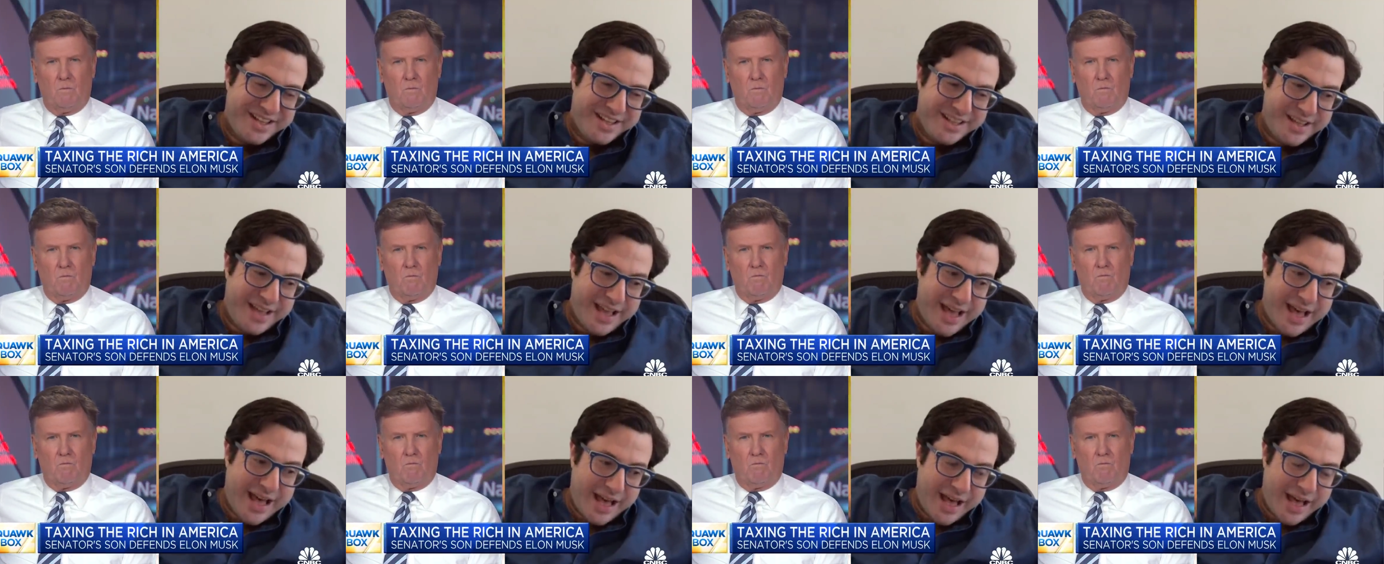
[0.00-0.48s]

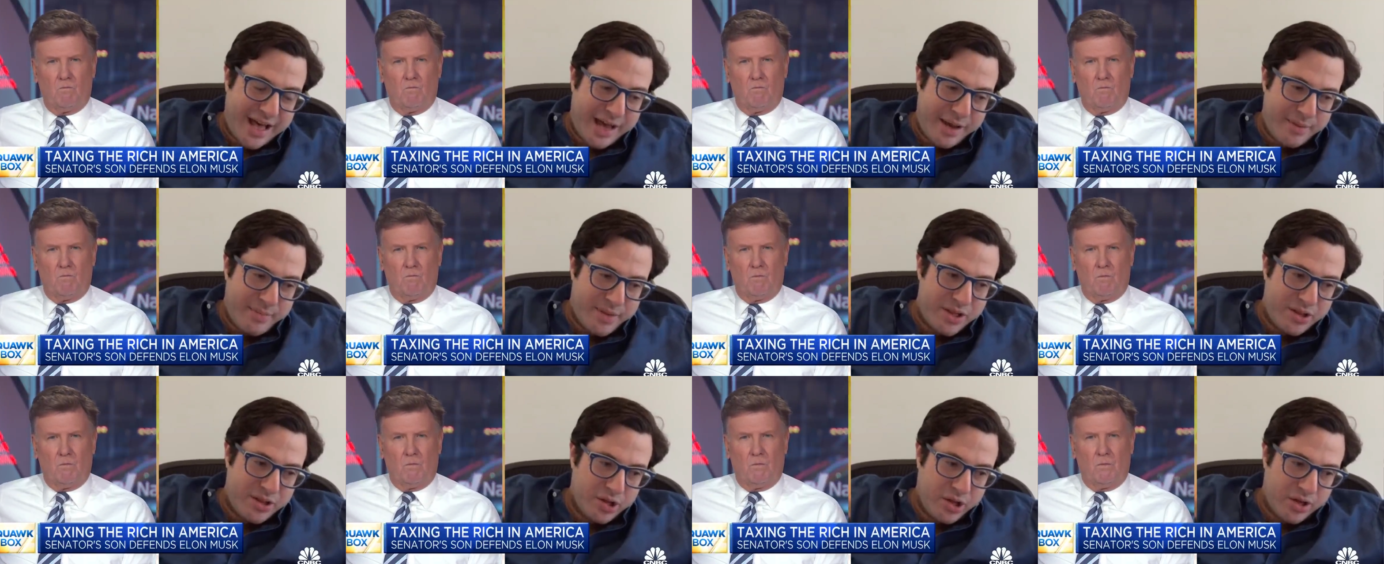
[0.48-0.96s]
Speaker 1: Yeah, I
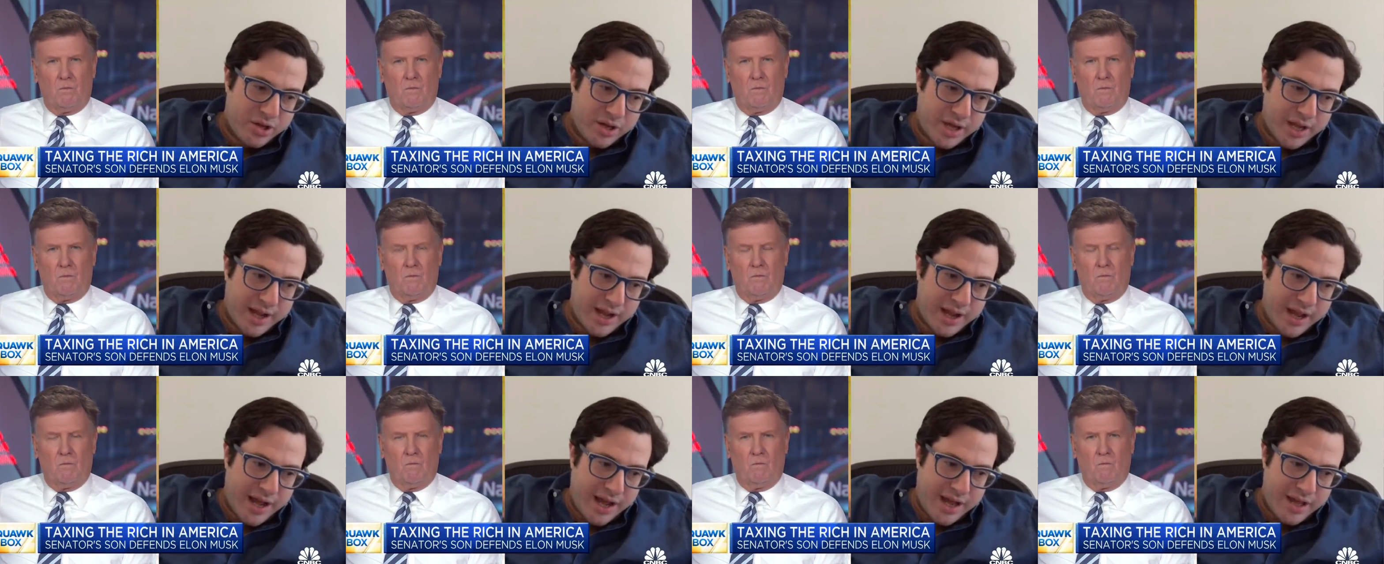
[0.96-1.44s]
mean, look, I,
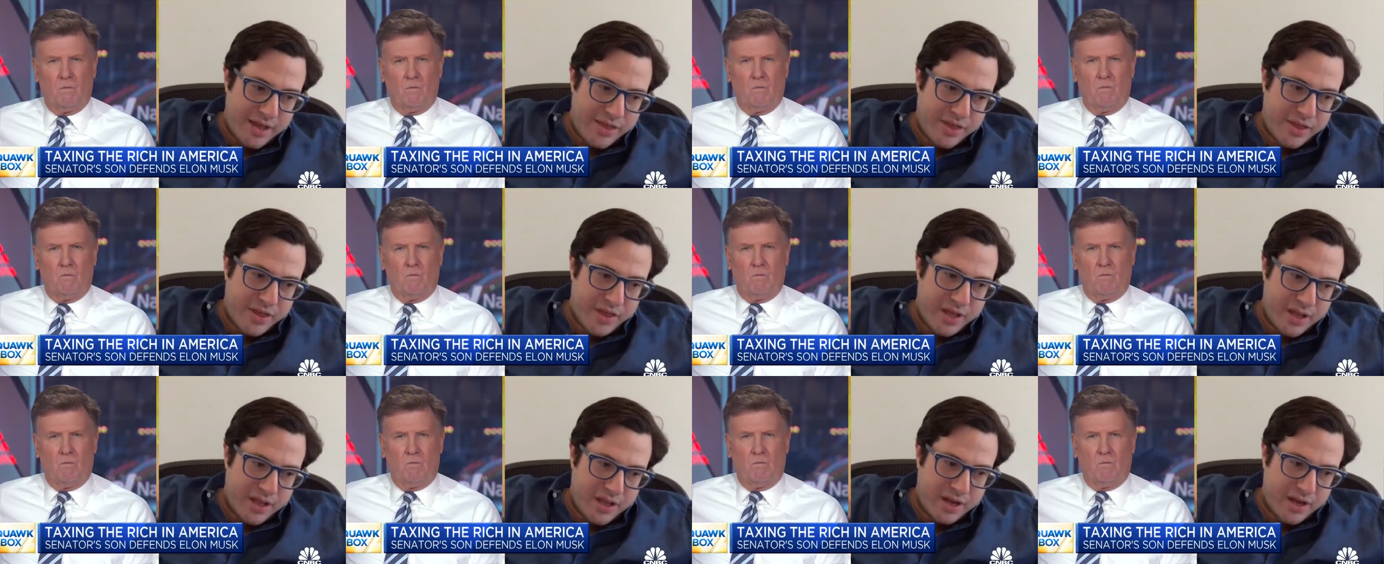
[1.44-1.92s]
I
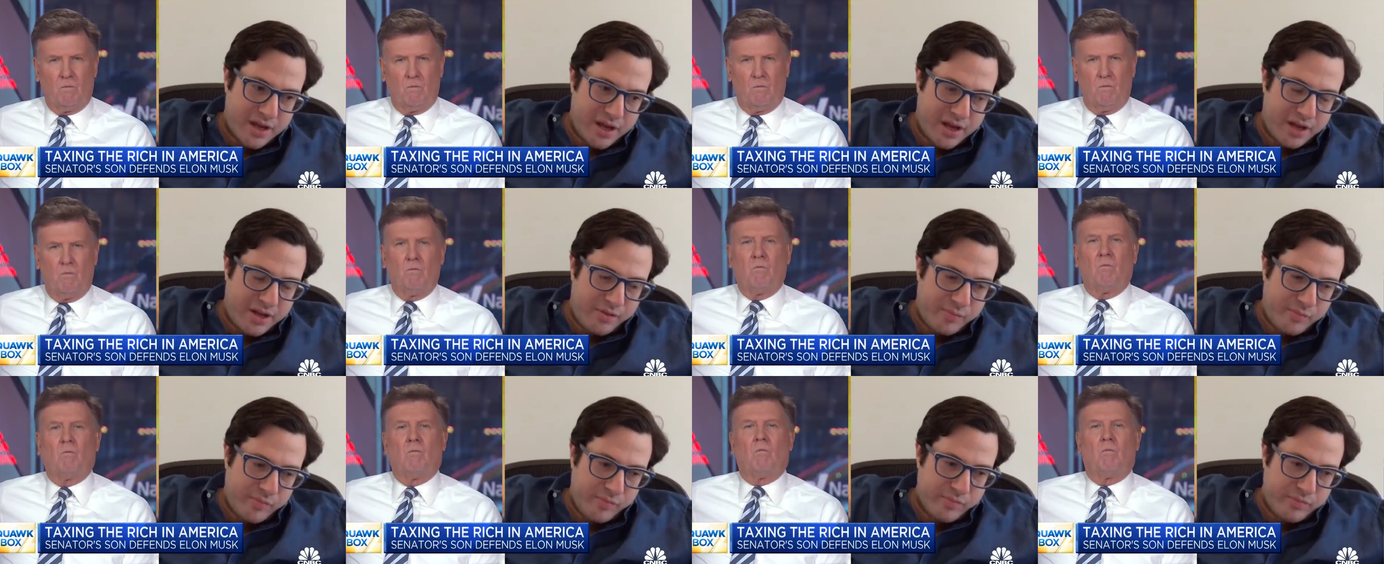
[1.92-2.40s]
think
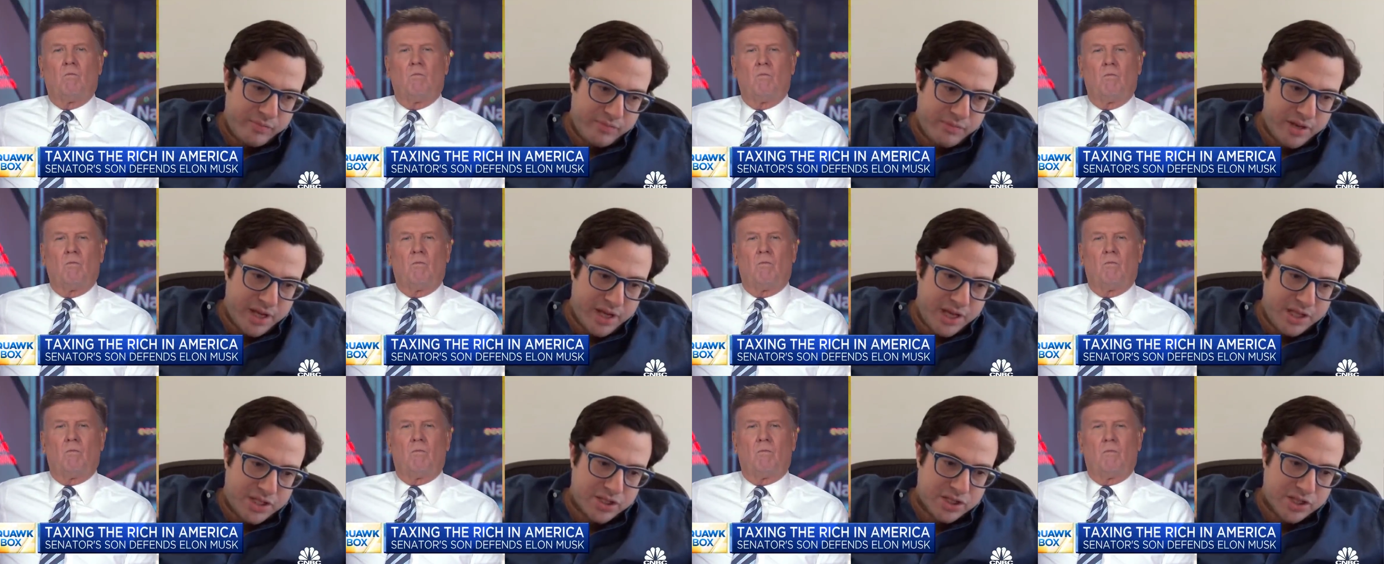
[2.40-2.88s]
um,
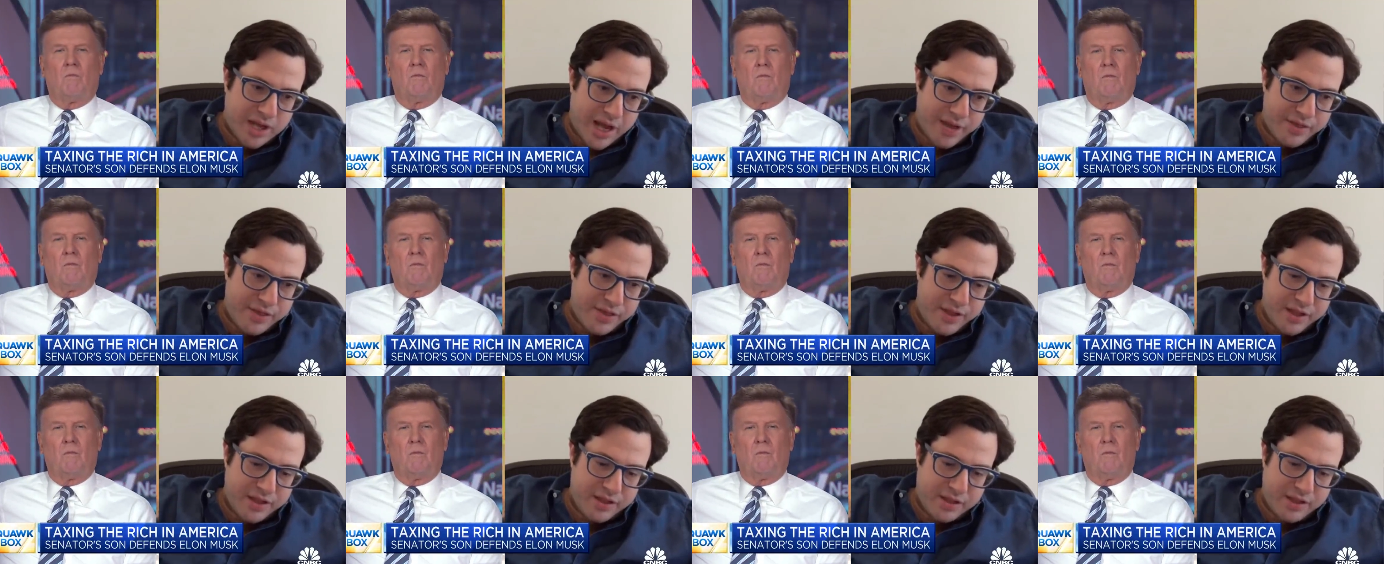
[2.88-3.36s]
it's I think